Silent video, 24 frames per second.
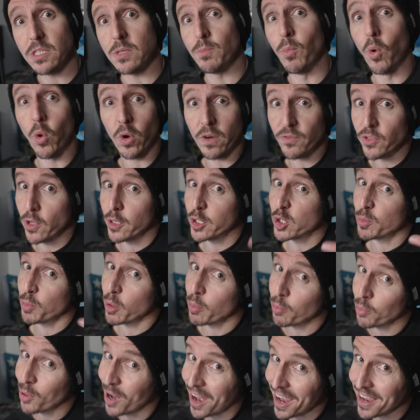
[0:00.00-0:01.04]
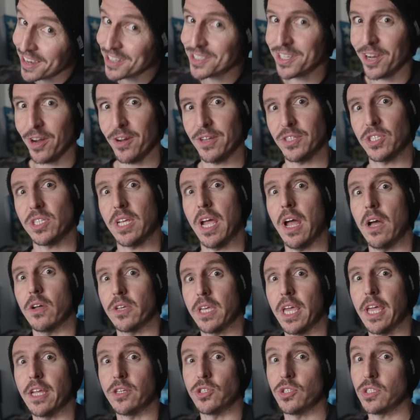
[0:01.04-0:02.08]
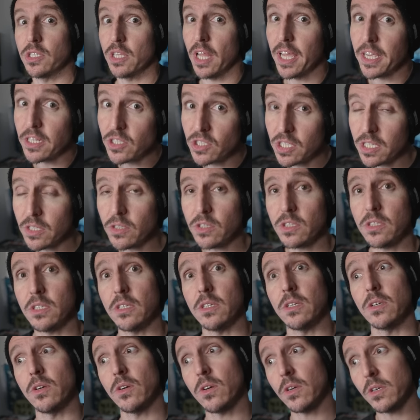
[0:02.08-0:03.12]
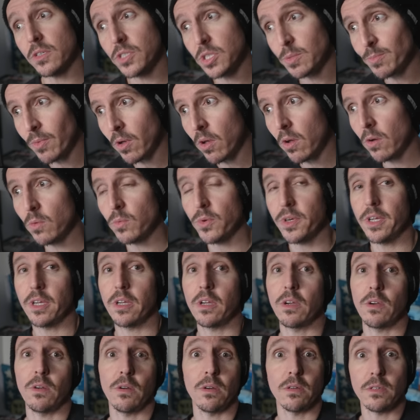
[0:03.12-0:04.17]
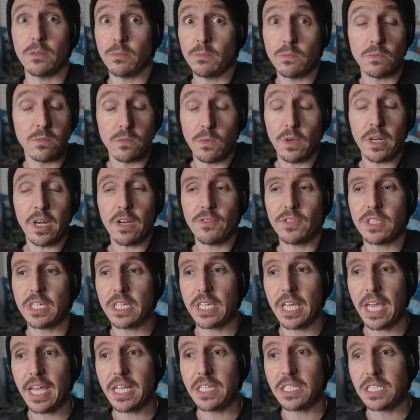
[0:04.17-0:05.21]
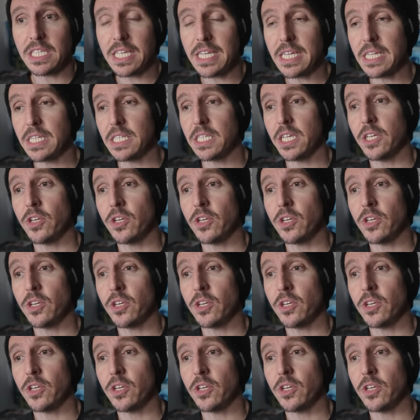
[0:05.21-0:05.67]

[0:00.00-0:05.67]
more of those proprietary style cages like Tilta or Small Rig or whatever the case is,